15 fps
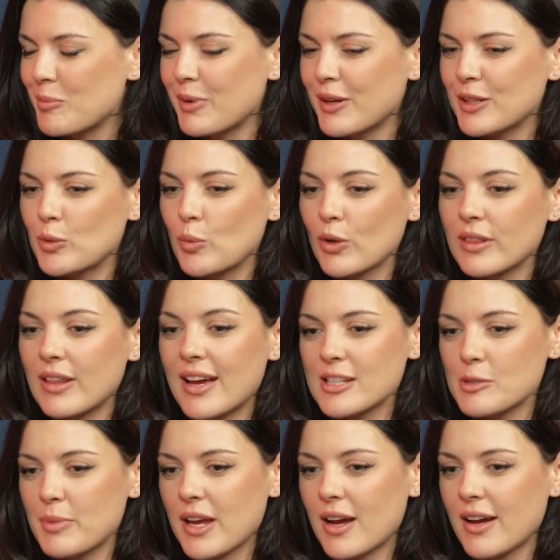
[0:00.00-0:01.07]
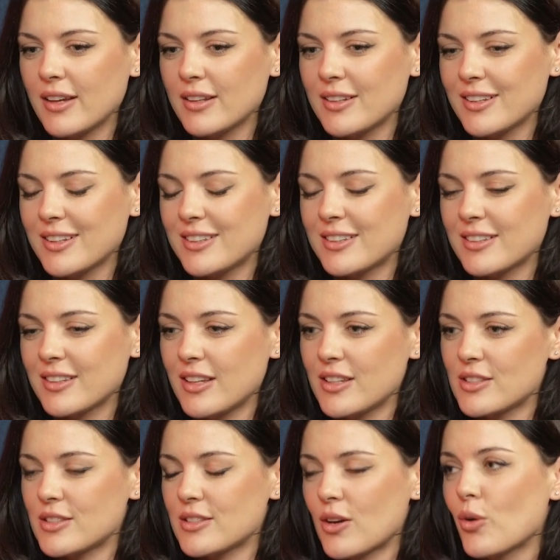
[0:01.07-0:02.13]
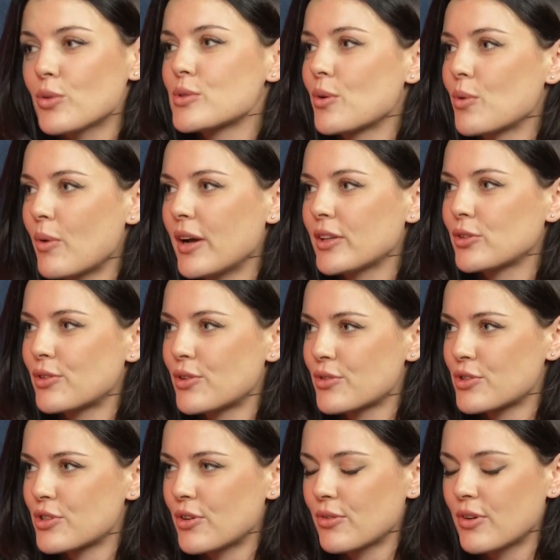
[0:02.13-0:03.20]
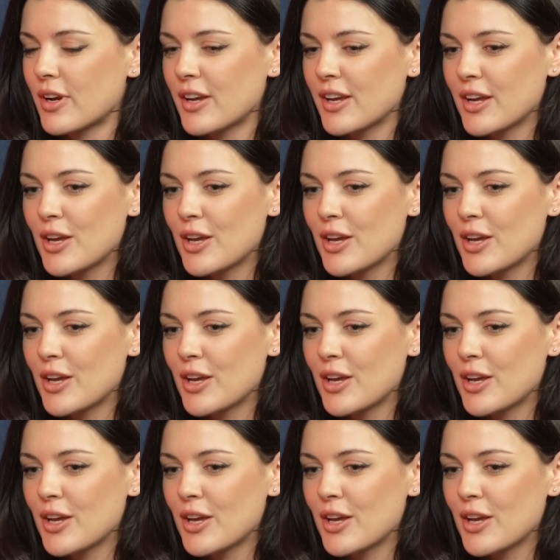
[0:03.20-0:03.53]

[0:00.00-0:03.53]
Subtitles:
but what lies behind it is also quite crucial.